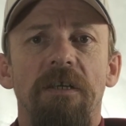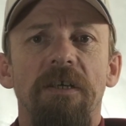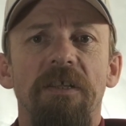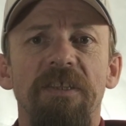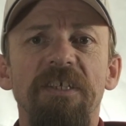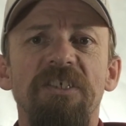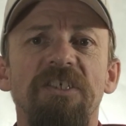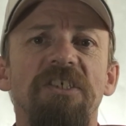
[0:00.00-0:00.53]

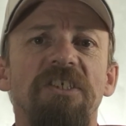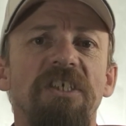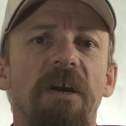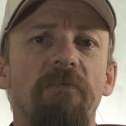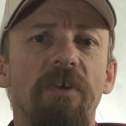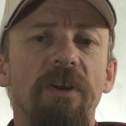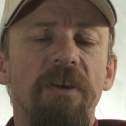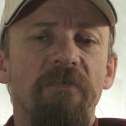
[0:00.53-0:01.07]
This
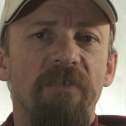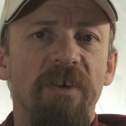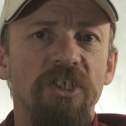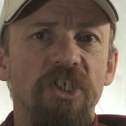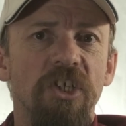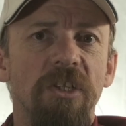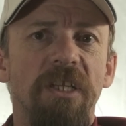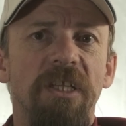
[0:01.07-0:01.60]
discovery
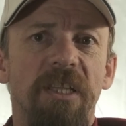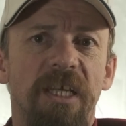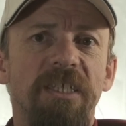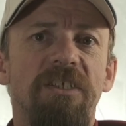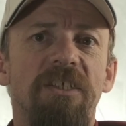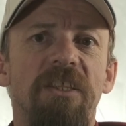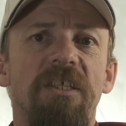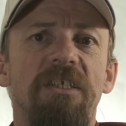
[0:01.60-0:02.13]
eventually
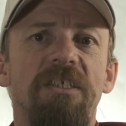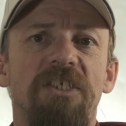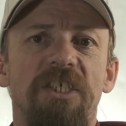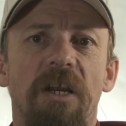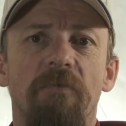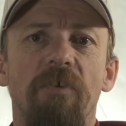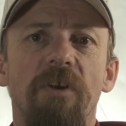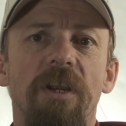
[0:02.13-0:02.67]
led to the
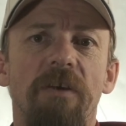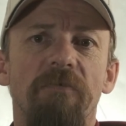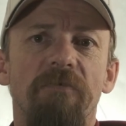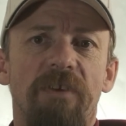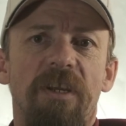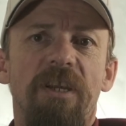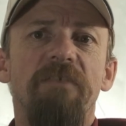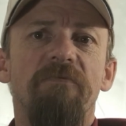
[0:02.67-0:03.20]
discovery
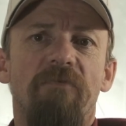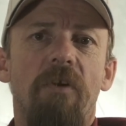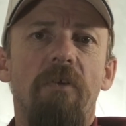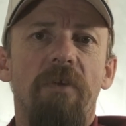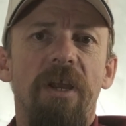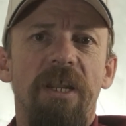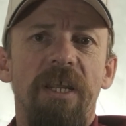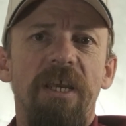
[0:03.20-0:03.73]
of
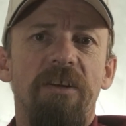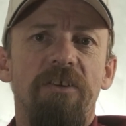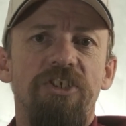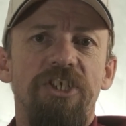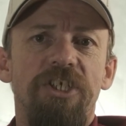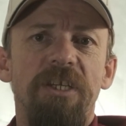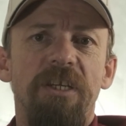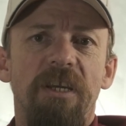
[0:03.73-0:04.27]
infrared
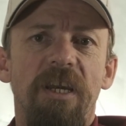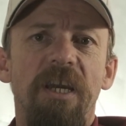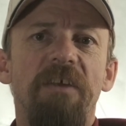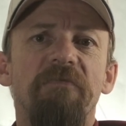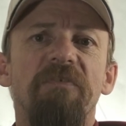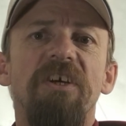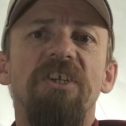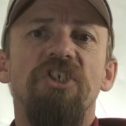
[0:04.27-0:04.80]
energy and
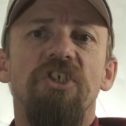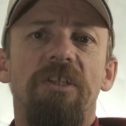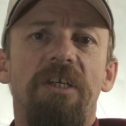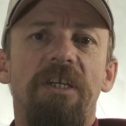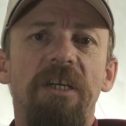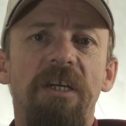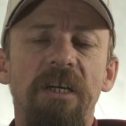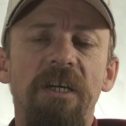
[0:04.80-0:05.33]

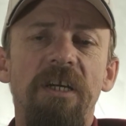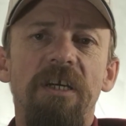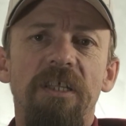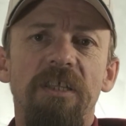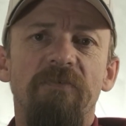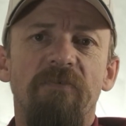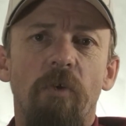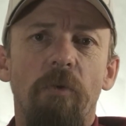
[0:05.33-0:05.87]
eventually
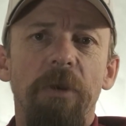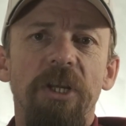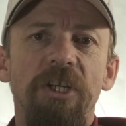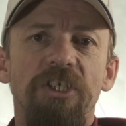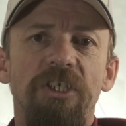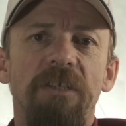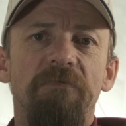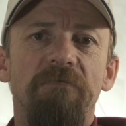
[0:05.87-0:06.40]
the
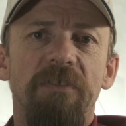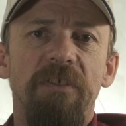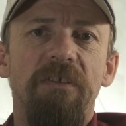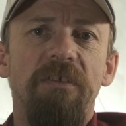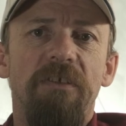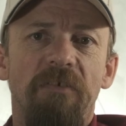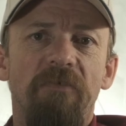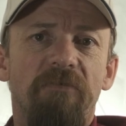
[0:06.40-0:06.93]
formation of
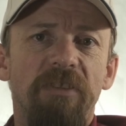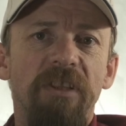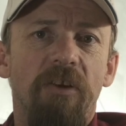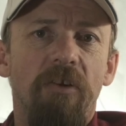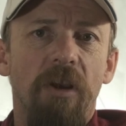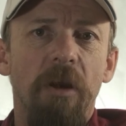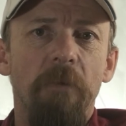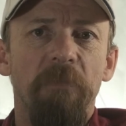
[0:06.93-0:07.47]
the
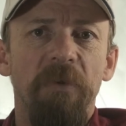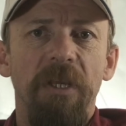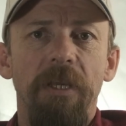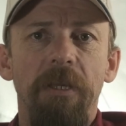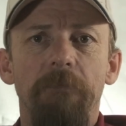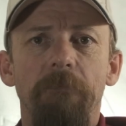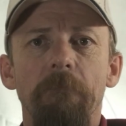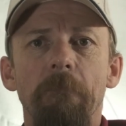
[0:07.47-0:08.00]
FLIR company.
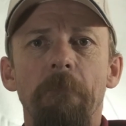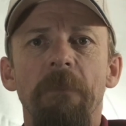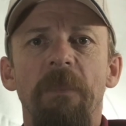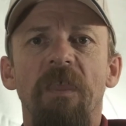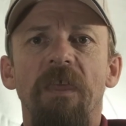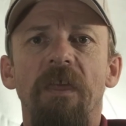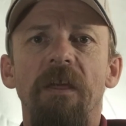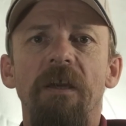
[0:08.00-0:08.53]

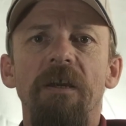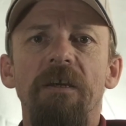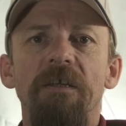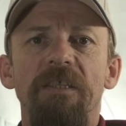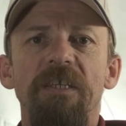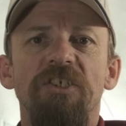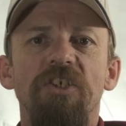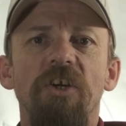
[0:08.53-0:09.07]

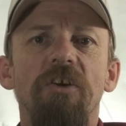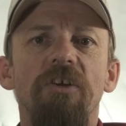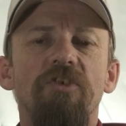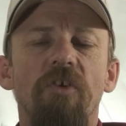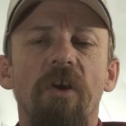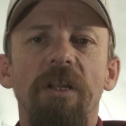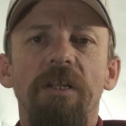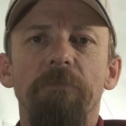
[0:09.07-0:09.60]
They started
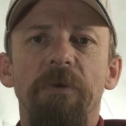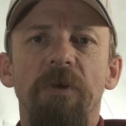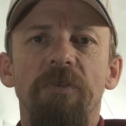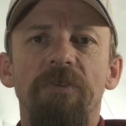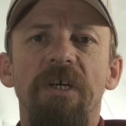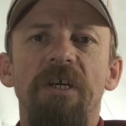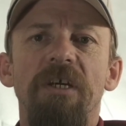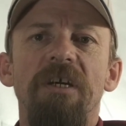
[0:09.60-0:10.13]
trying to
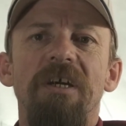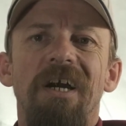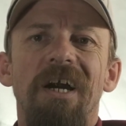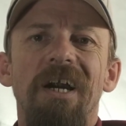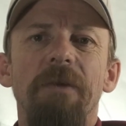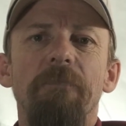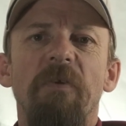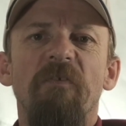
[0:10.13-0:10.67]
build
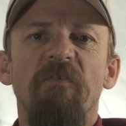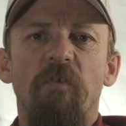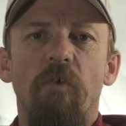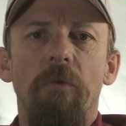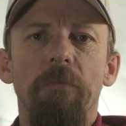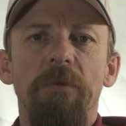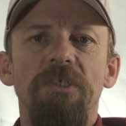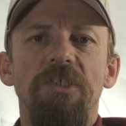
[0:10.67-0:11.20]

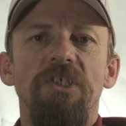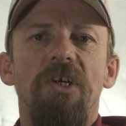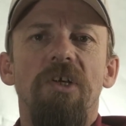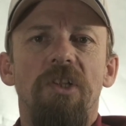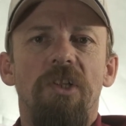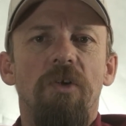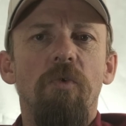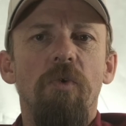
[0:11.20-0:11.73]
high-performance,
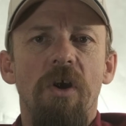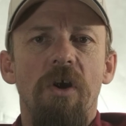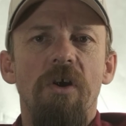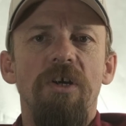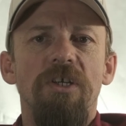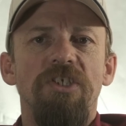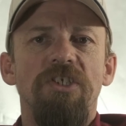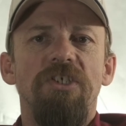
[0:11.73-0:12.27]

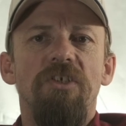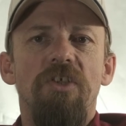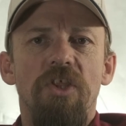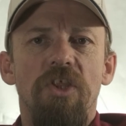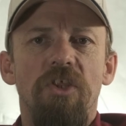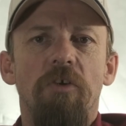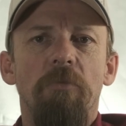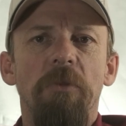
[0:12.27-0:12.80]
low-cost
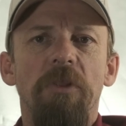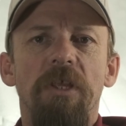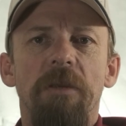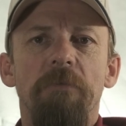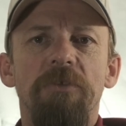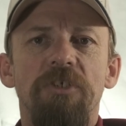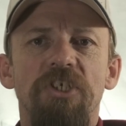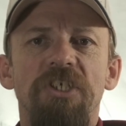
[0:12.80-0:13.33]
thermal
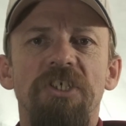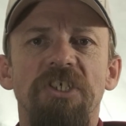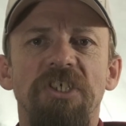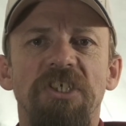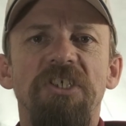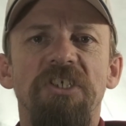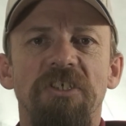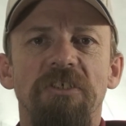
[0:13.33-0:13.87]
imaging
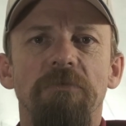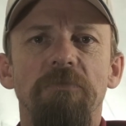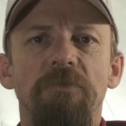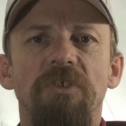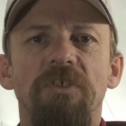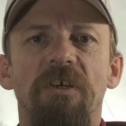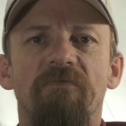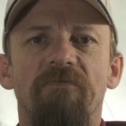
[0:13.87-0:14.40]

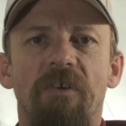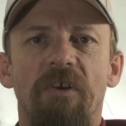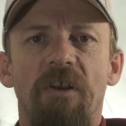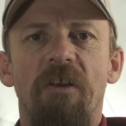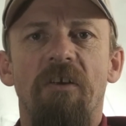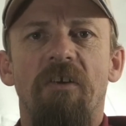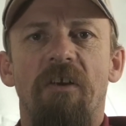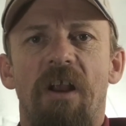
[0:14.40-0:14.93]
systems for
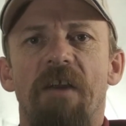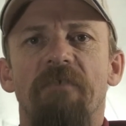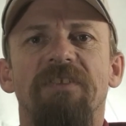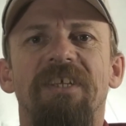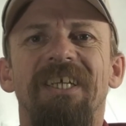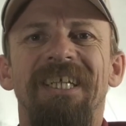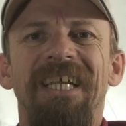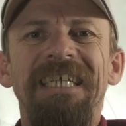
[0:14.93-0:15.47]

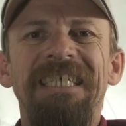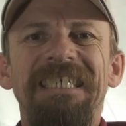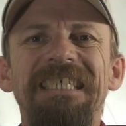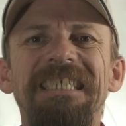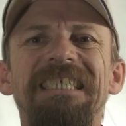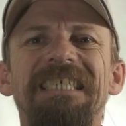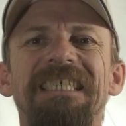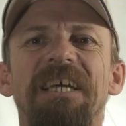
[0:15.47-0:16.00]
aircraft in
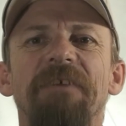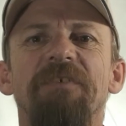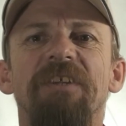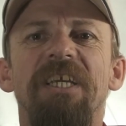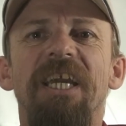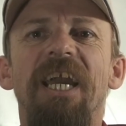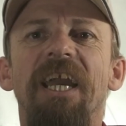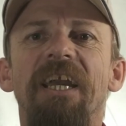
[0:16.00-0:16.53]

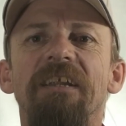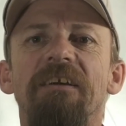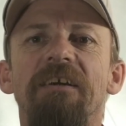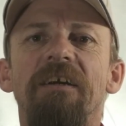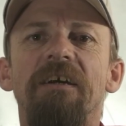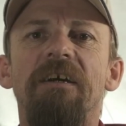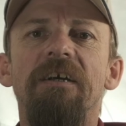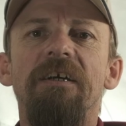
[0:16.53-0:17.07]
1978
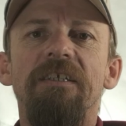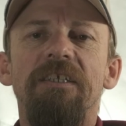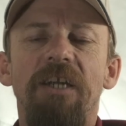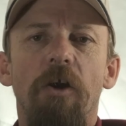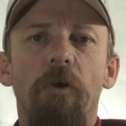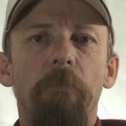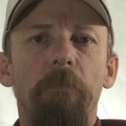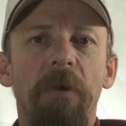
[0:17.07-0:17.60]

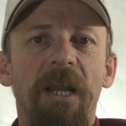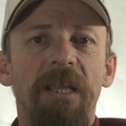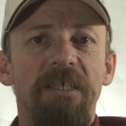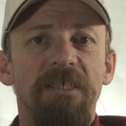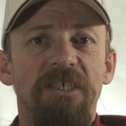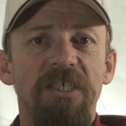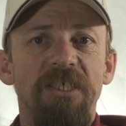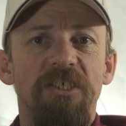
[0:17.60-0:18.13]
to help
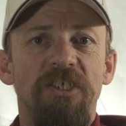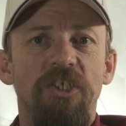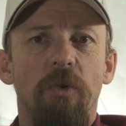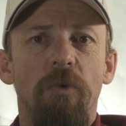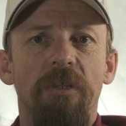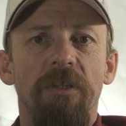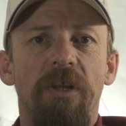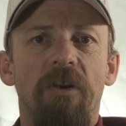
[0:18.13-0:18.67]
pilots see in
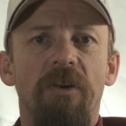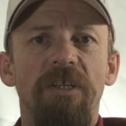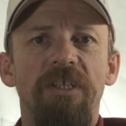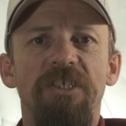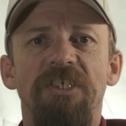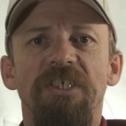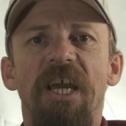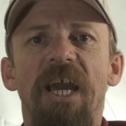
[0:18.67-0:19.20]
total
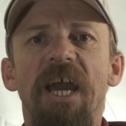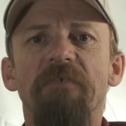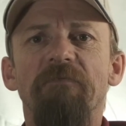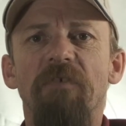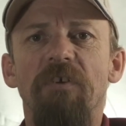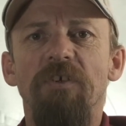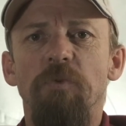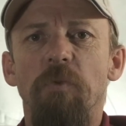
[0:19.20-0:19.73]
darkness,
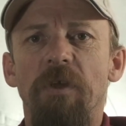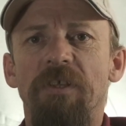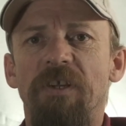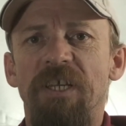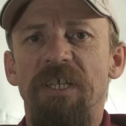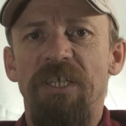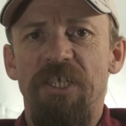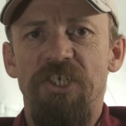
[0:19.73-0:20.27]
adverse weather
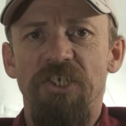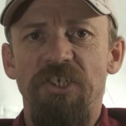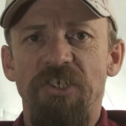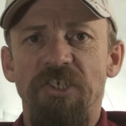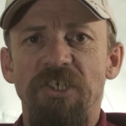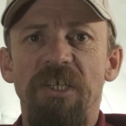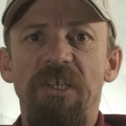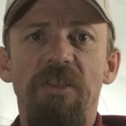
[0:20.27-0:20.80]

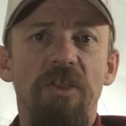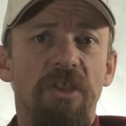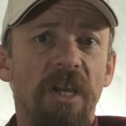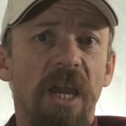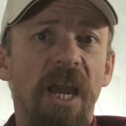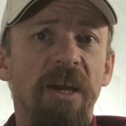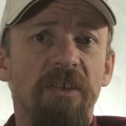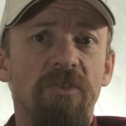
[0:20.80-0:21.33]
conditions,
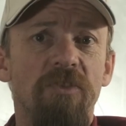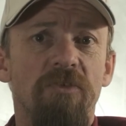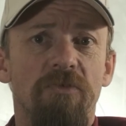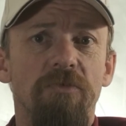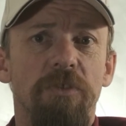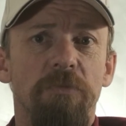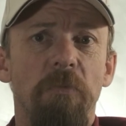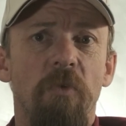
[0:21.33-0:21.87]
and
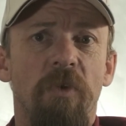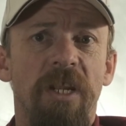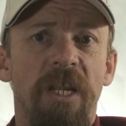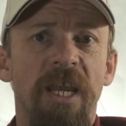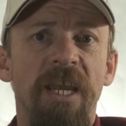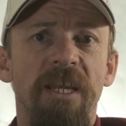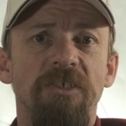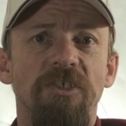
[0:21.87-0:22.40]
through smoke and
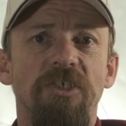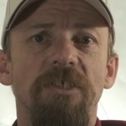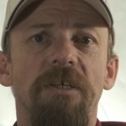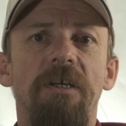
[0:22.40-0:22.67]
haze.